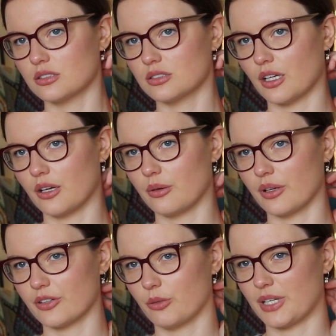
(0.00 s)
So
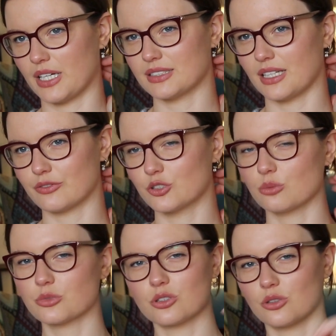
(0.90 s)
I thought it'd be nice to have
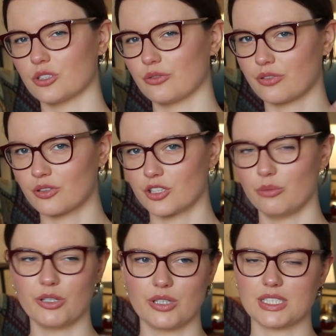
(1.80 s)
some sort of
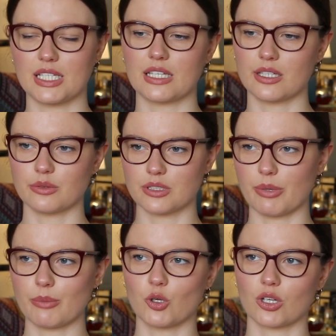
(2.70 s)
community that was a
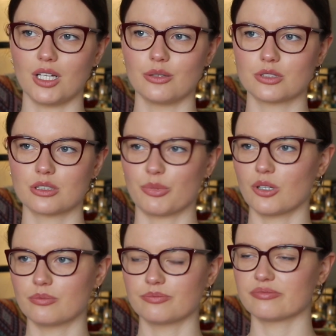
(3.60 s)
bit more closed,
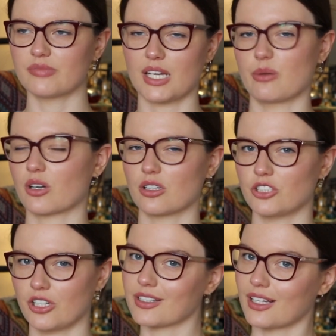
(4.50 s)
but anyone can
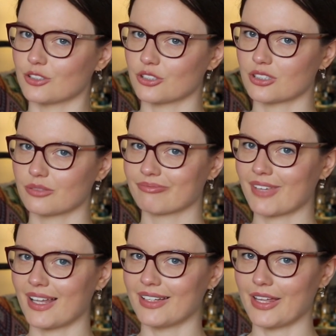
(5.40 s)
join. I'll just
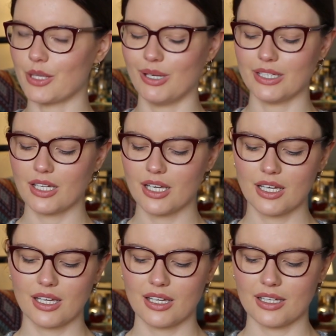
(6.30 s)
let you in.
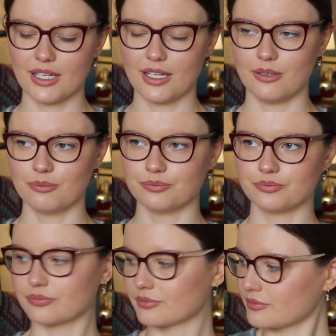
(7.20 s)

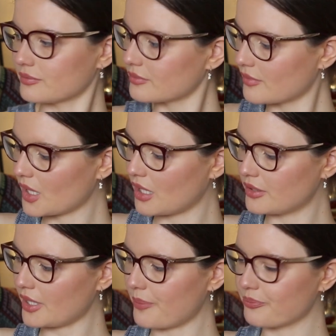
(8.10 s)

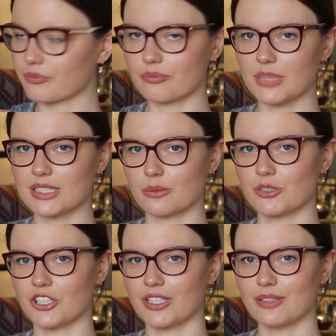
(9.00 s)
So yeah, please come
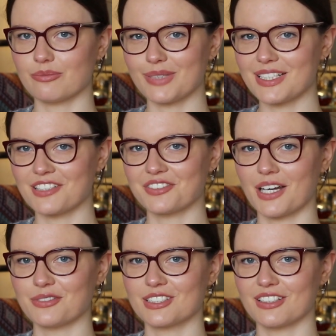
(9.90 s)
and join in. Plenty of
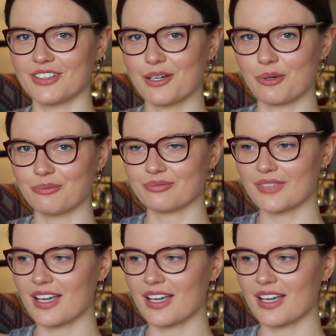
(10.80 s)
time to still knit one.